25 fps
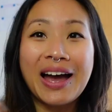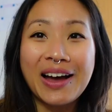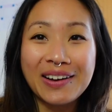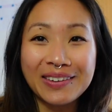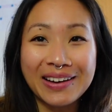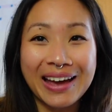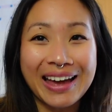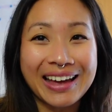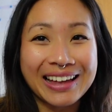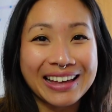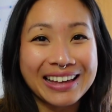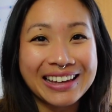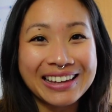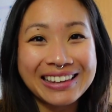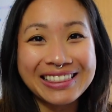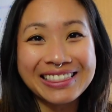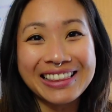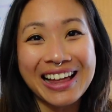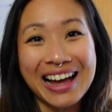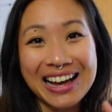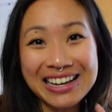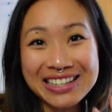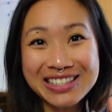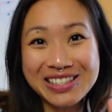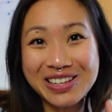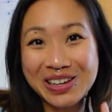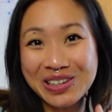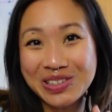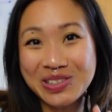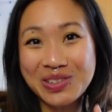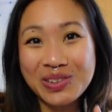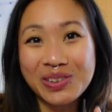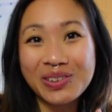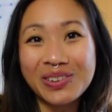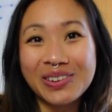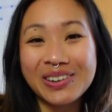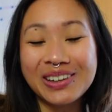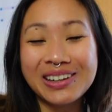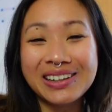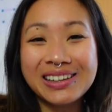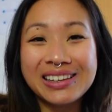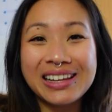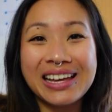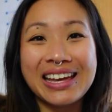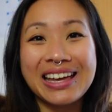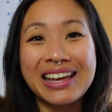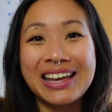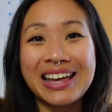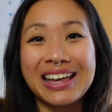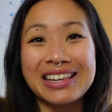Okay, last tool
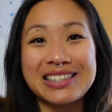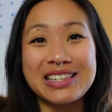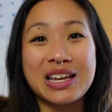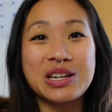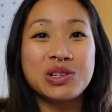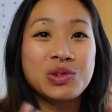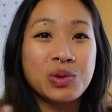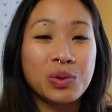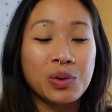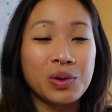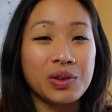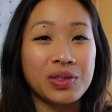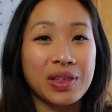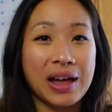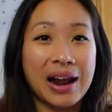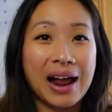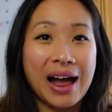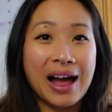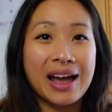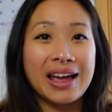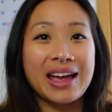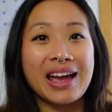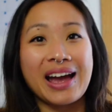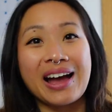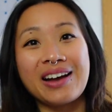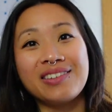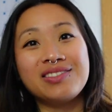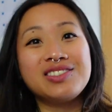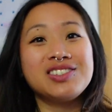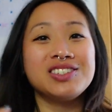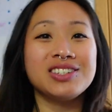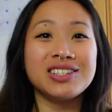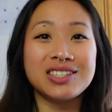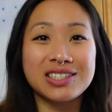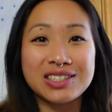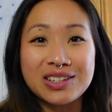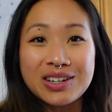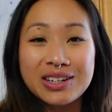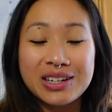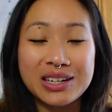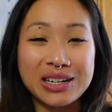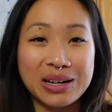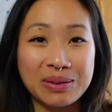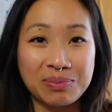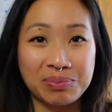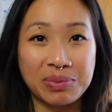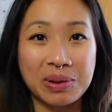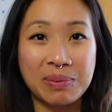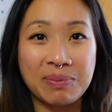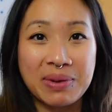is a tool that I have just started
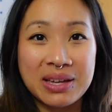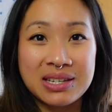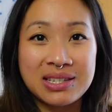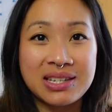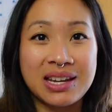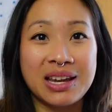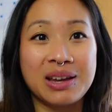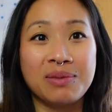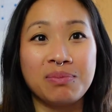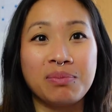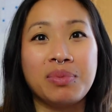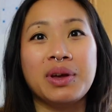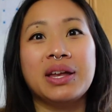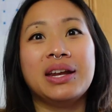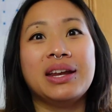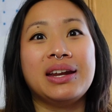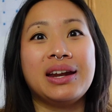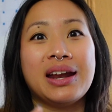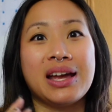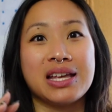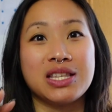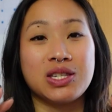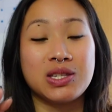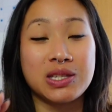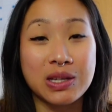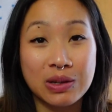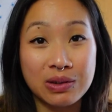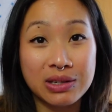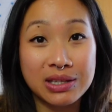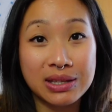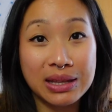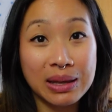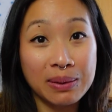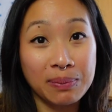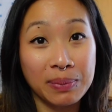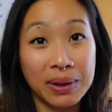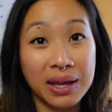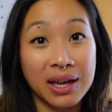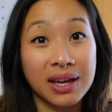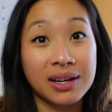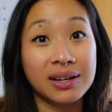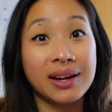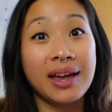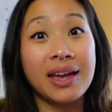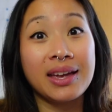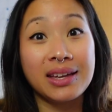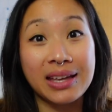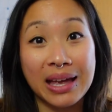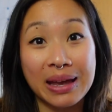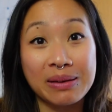implementing, but it has seriously been
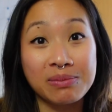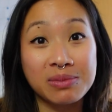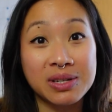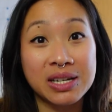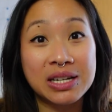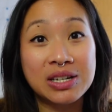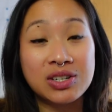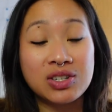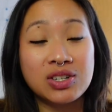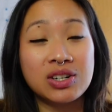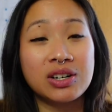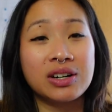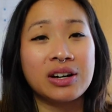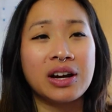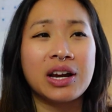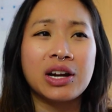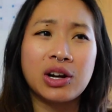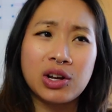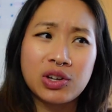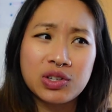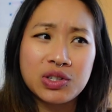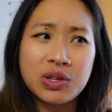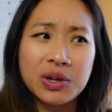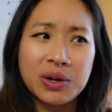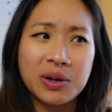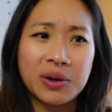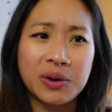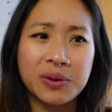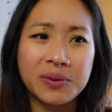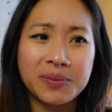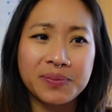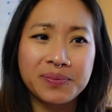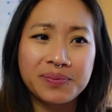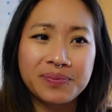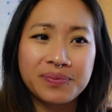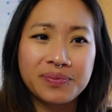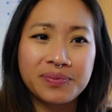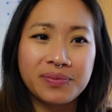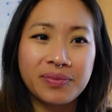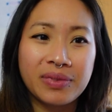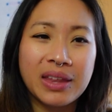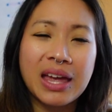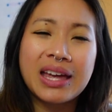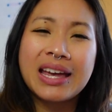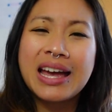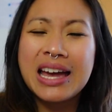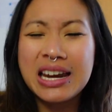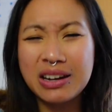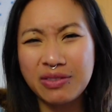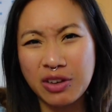a game changer and also
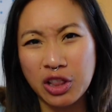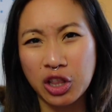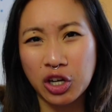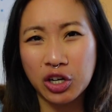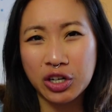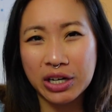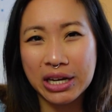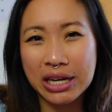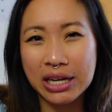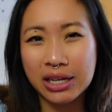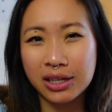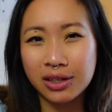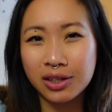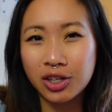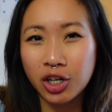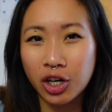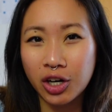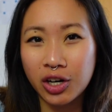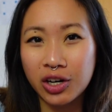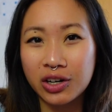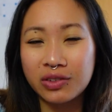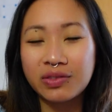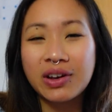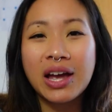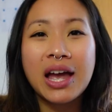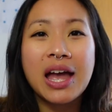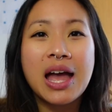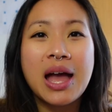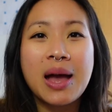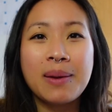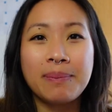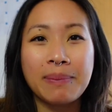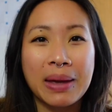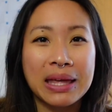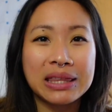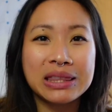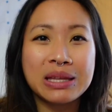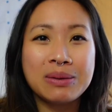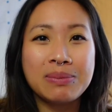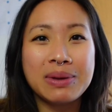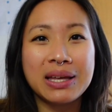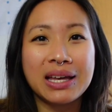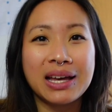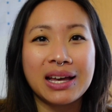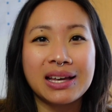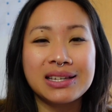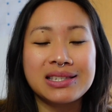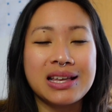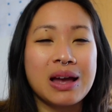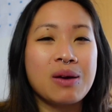kind of a learning curve, mainly
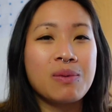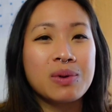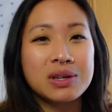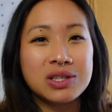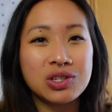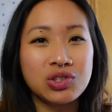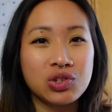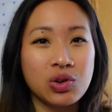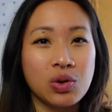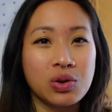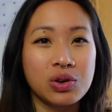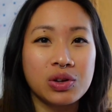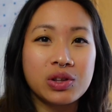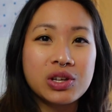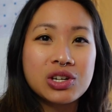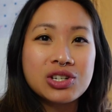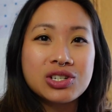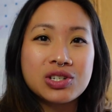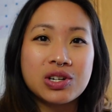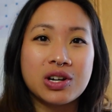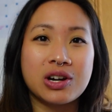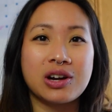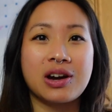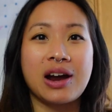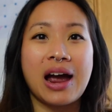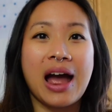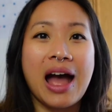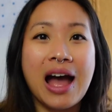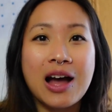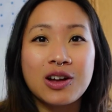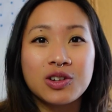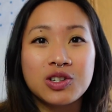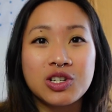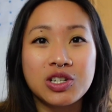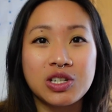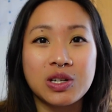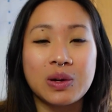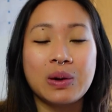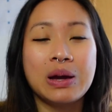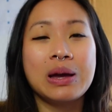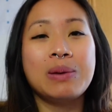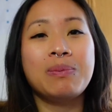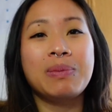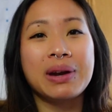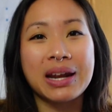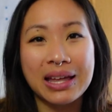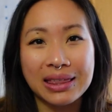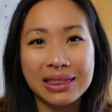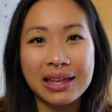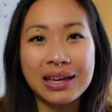because I wasn't totally sure how to do it,
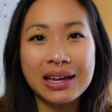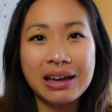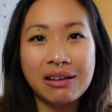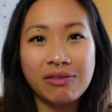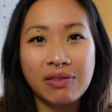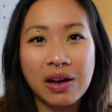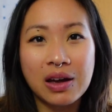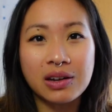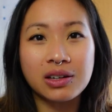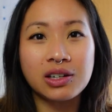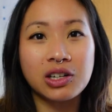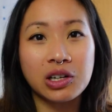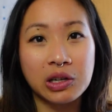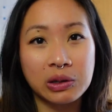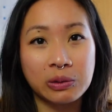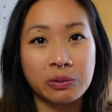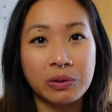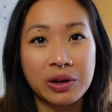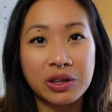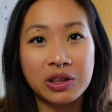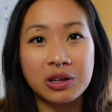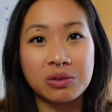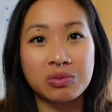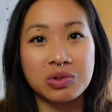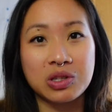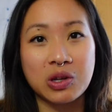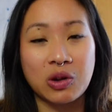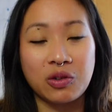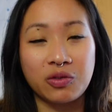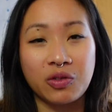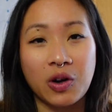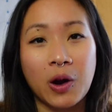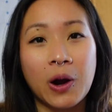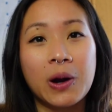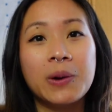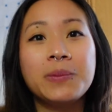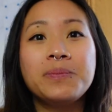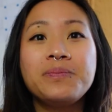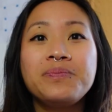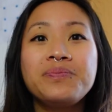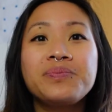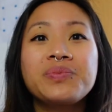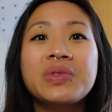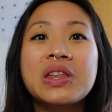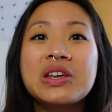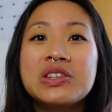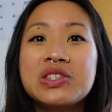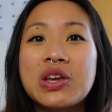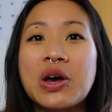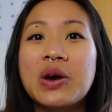but I think I found a good rhythm so far.
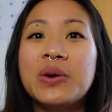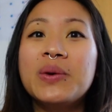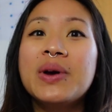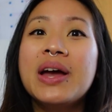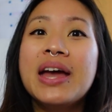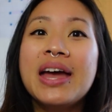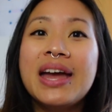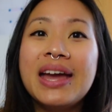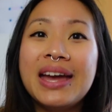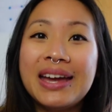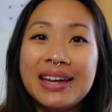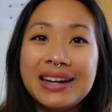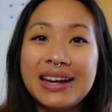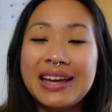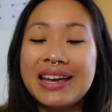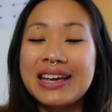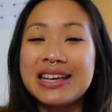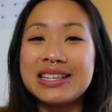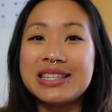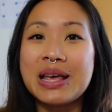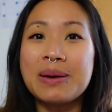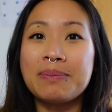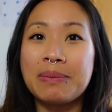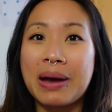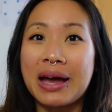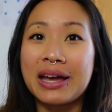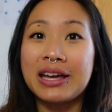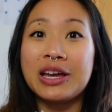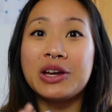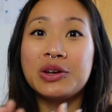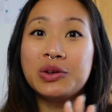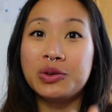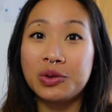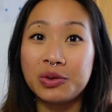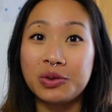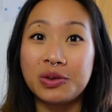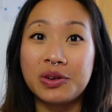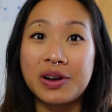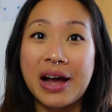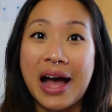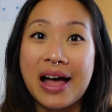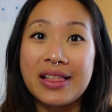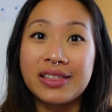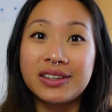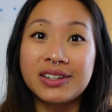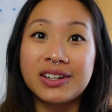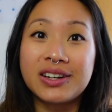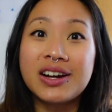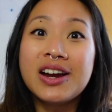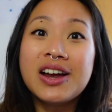So it is my Google
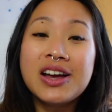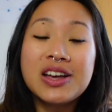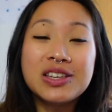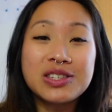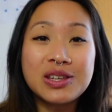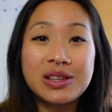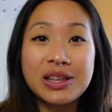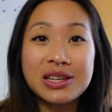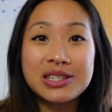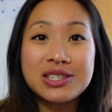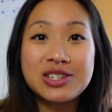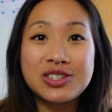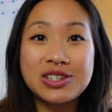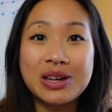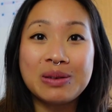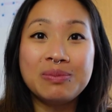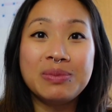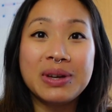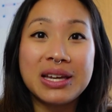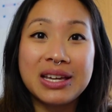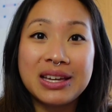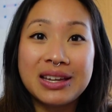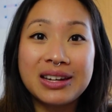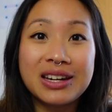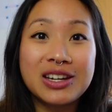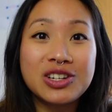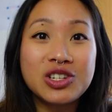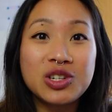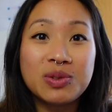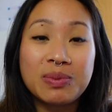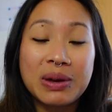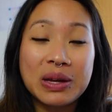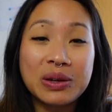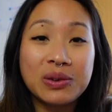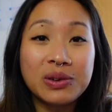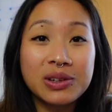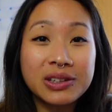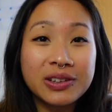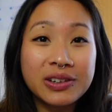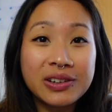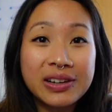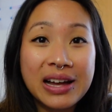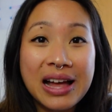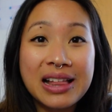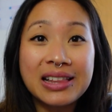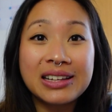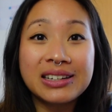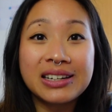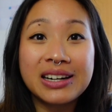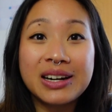Calendar. So let's jump into my Google
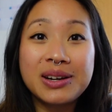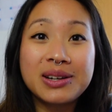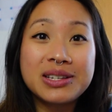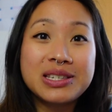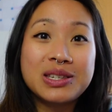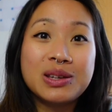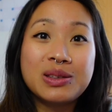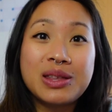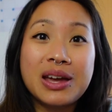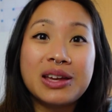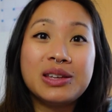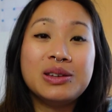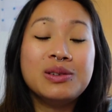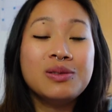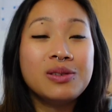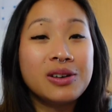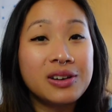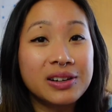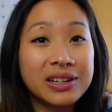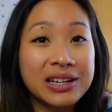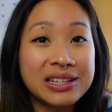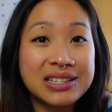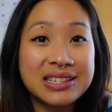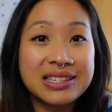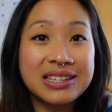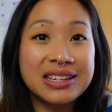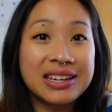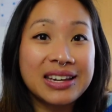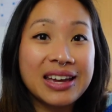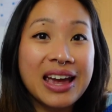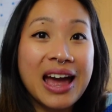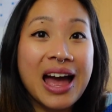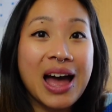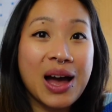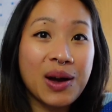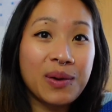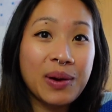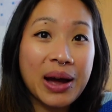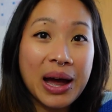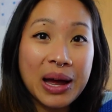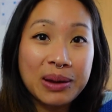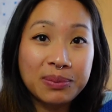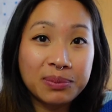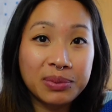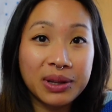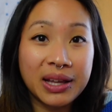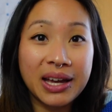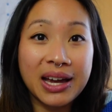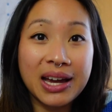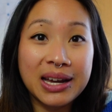Calendar so that you all can see how I
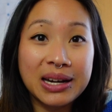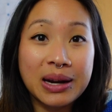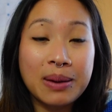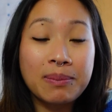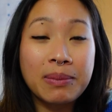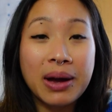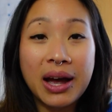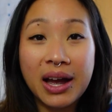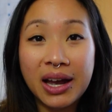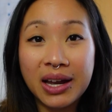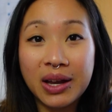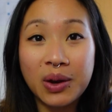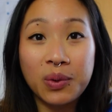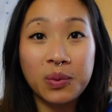plan my